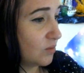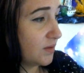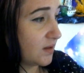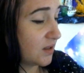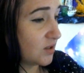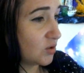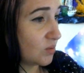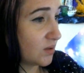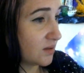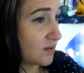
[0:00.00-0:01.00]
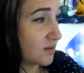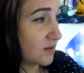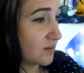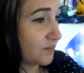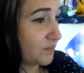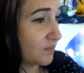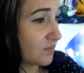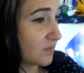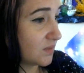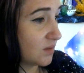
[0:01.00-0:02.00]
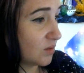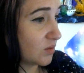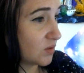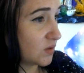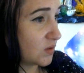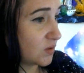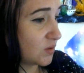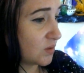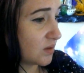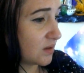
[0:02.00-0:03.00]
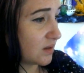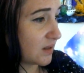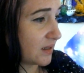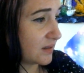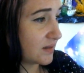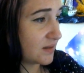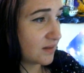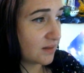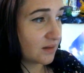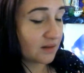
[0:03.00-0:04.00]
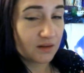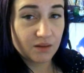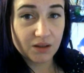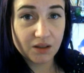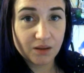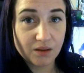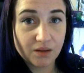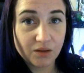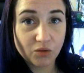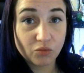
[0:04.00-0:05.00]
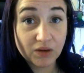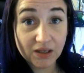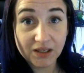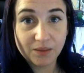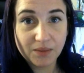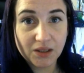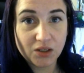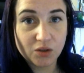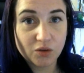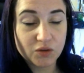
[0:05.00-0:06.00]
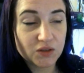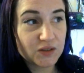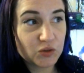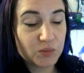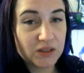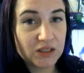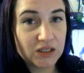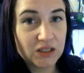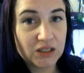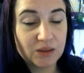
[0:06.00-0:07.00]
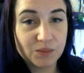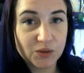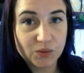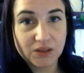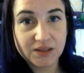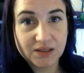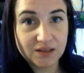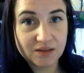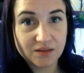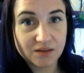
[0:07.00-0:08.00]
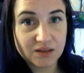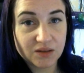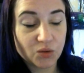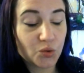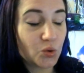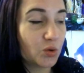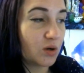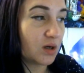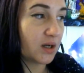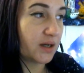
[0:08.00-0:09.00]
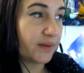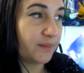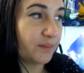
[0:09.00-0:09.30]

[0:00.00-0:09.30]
all the things you want onto that your regular menu. So this will be in between seasons, or